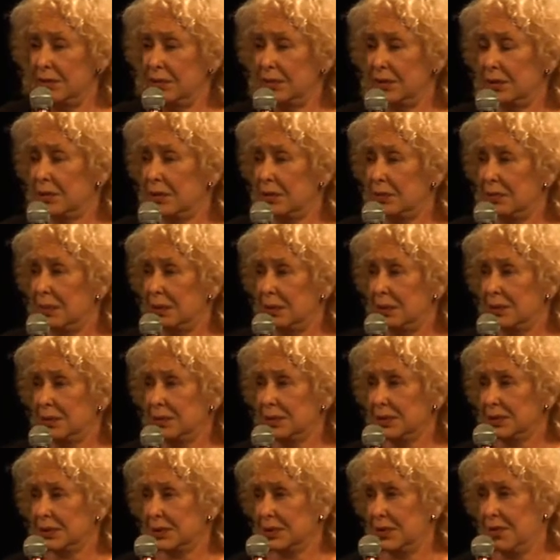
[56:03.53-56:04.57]
with the
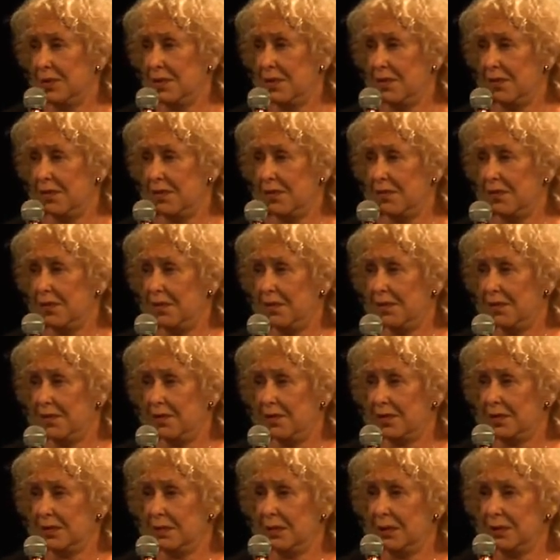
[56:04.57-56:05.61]
composer for
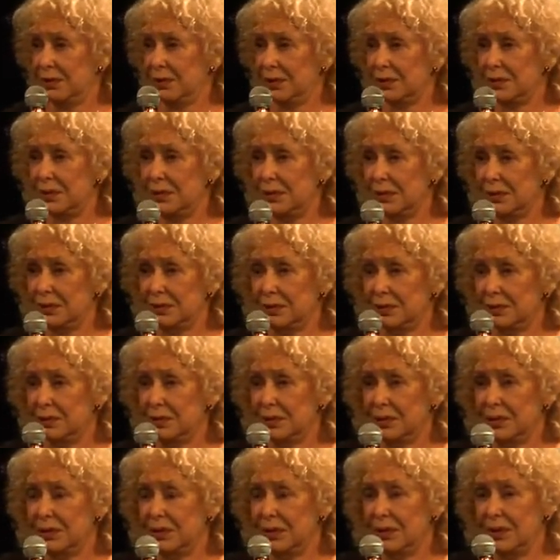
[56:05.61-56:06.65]
the most crucial
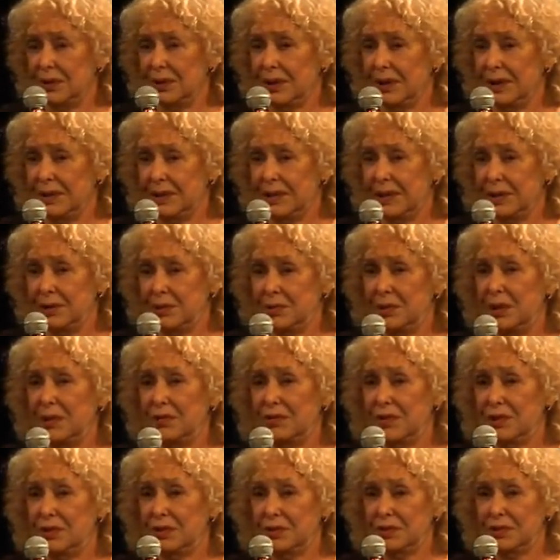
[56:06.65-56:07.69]
early 10, 12
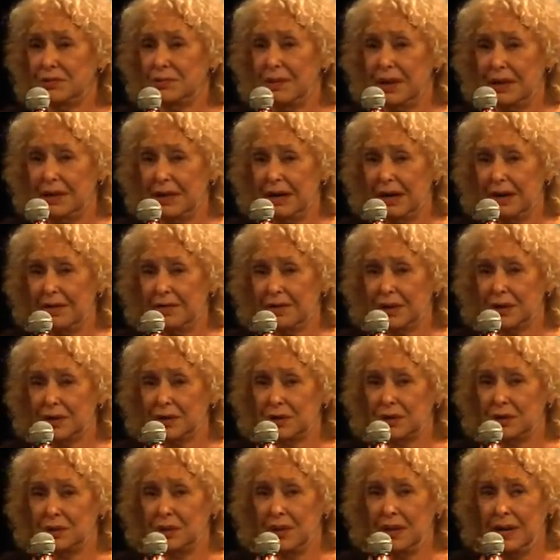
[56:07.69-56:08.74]
years of my life. And
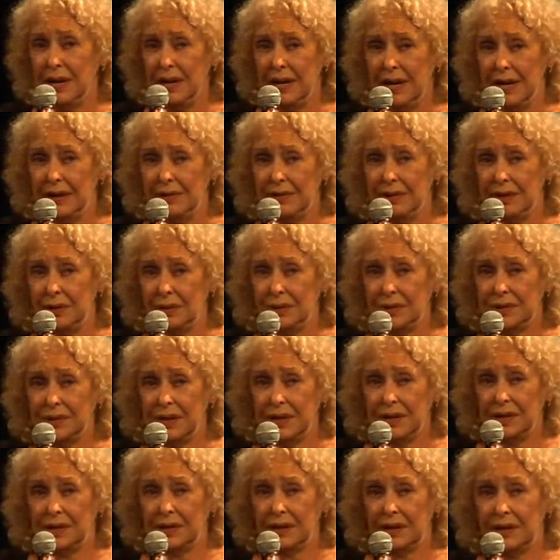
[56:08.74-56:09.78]
so there was
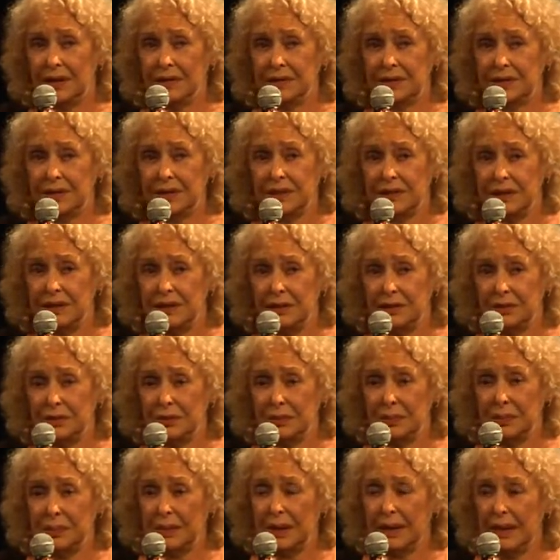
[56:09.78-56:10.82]
that constant
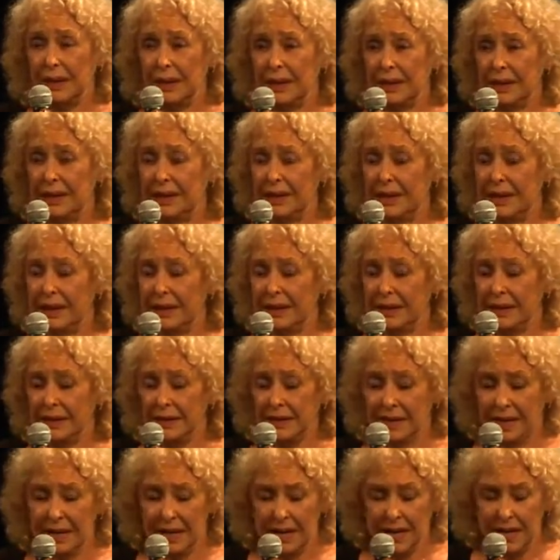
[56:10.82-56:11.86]
interplay
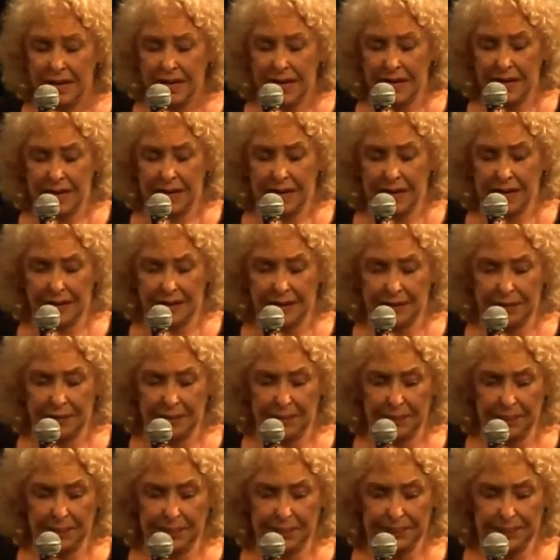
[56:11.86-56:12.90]
and
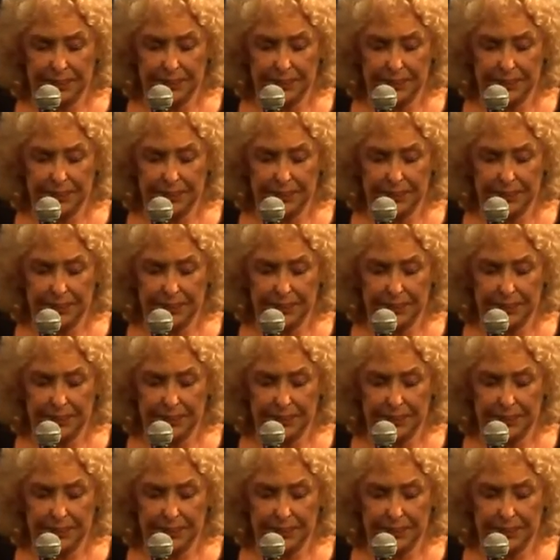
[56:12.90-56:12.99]
um,